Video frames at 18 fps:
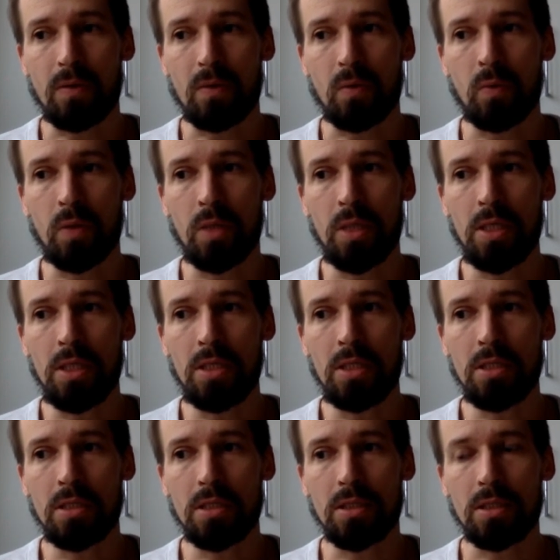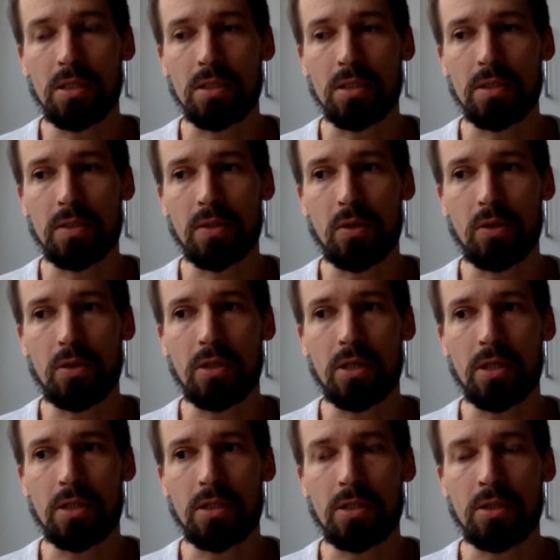we thought
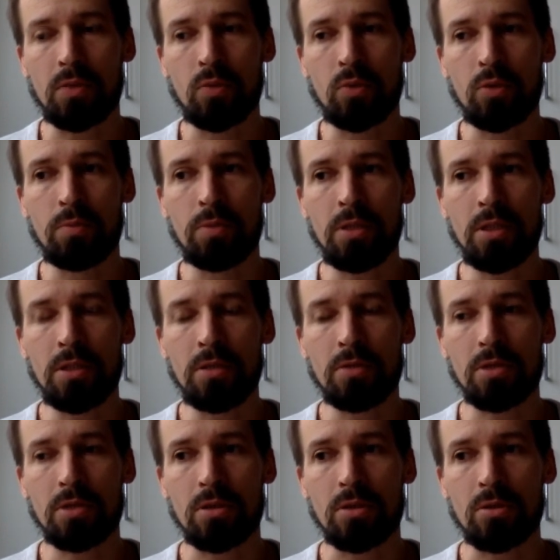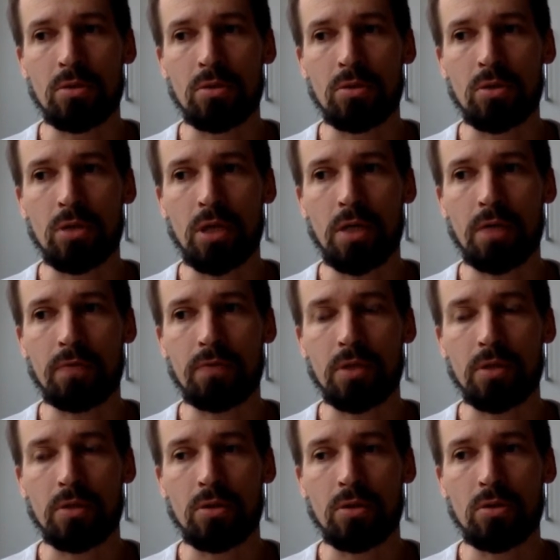that it would be interesting to have
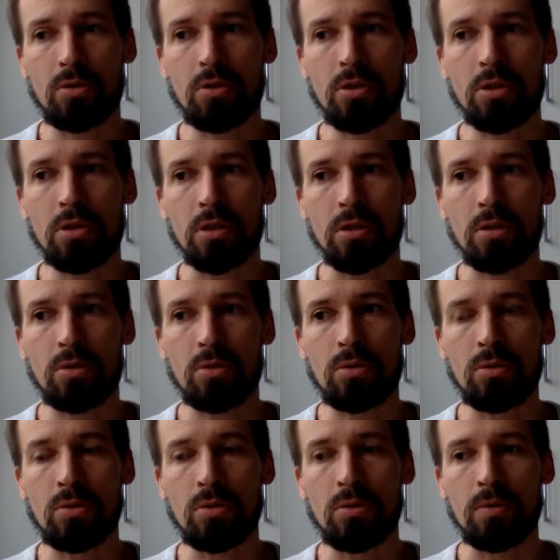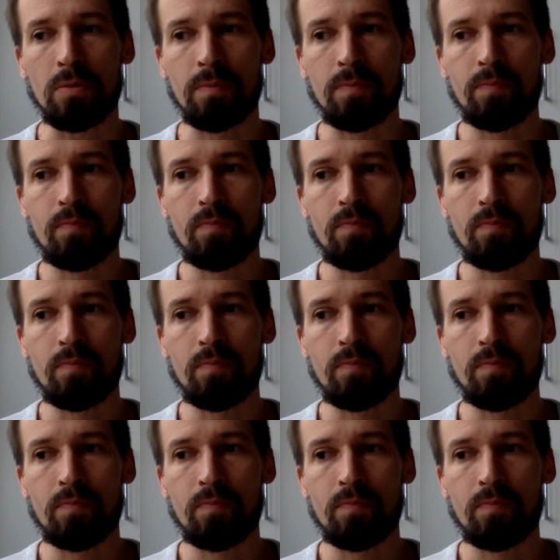technology to